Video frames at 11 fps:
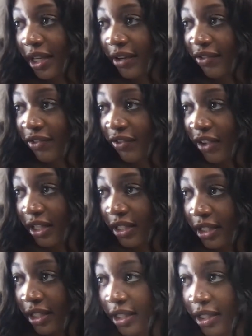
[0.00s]
Okay,
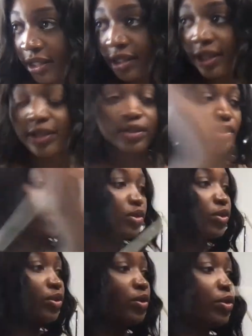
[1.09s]
Fendi says
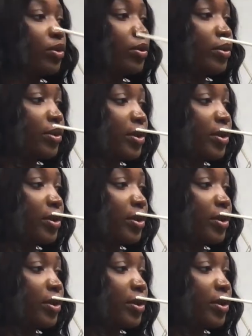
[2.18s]
two.